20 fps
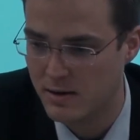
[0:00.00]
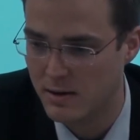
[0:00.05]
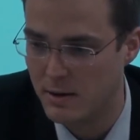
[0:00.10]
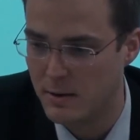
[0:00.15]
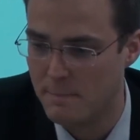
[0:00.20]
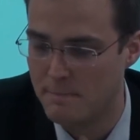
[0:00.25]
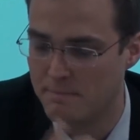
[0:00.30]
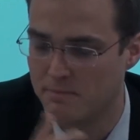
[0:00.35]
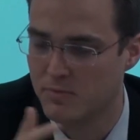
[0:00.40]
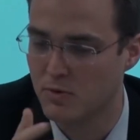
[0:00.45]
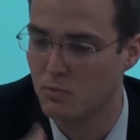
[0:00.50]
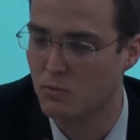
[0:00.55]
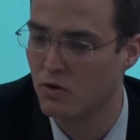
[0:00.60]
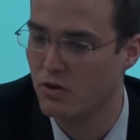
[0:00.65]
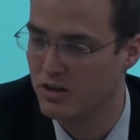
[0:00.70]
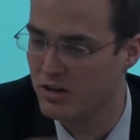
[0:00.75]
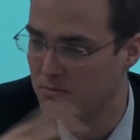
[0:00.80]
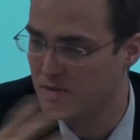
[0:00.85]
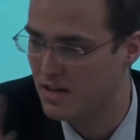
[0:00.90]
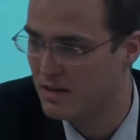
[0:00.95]
um,
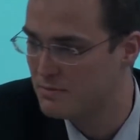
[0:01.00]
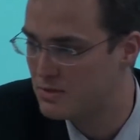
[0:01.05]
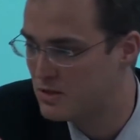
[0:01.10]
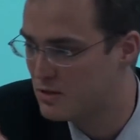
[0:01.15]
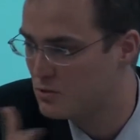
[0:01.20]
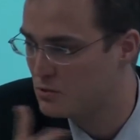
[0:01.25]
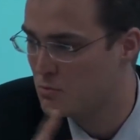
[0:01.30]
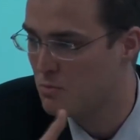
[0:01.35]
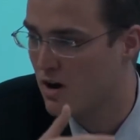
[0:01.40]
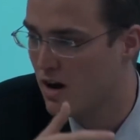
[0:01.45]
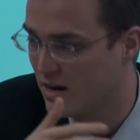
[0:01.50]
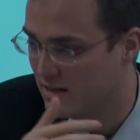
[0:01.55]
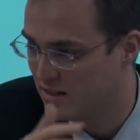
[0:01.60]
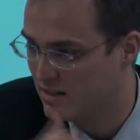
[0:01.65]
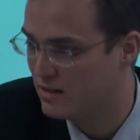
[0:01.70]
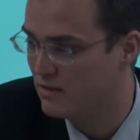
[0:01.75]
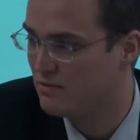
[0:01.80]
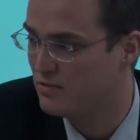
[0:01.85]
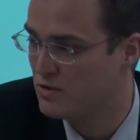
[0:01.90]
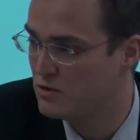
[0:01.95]
William Gibson's remark
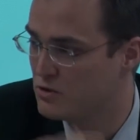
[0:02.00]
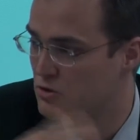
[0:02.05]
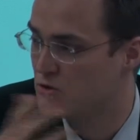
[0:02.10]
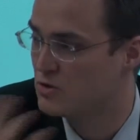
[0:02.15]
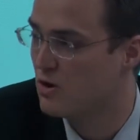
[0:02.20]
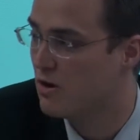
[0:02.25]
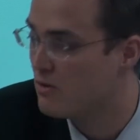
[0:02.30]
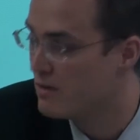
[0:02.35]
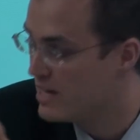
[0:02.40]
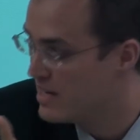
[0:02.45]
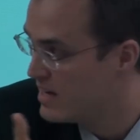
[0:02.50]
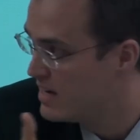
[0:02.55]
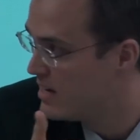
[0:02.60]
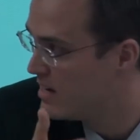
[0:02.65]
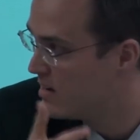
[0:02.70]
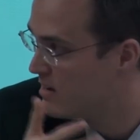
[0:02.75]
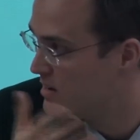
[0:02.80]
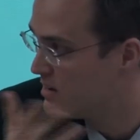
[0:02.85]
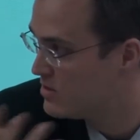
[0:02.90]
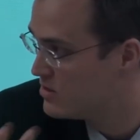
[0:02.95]
that the future is already
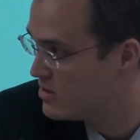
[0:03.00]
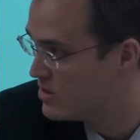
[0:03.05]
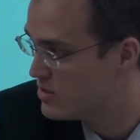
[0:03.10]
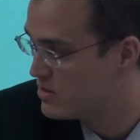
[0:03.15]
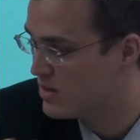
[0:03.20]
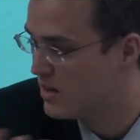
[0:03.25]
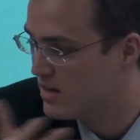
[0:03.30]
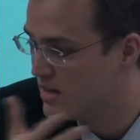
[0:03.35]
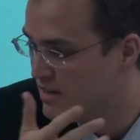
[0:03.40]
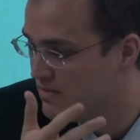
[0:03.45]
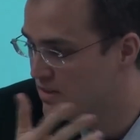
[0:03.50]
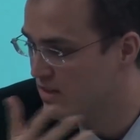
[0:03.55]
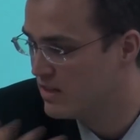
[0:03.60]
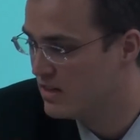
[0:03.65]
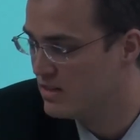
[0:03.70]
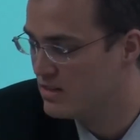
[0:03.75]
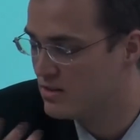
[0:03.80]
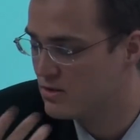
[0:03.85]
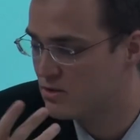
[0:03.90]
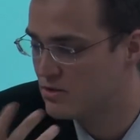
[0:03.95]
here, it's just
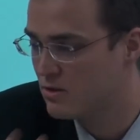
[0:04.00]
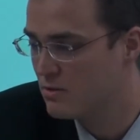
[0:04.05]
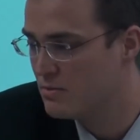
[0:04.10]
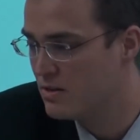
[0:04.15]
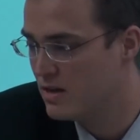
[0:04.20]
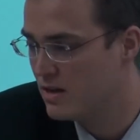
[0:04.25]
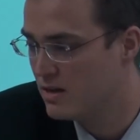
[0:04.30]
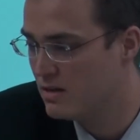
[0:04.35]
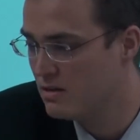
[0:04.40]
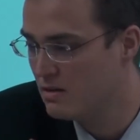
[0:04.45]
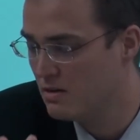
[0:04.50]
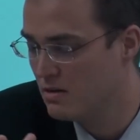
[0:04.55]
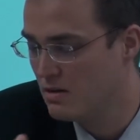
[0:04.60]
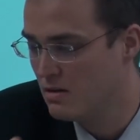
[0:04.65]
unevenly distributed.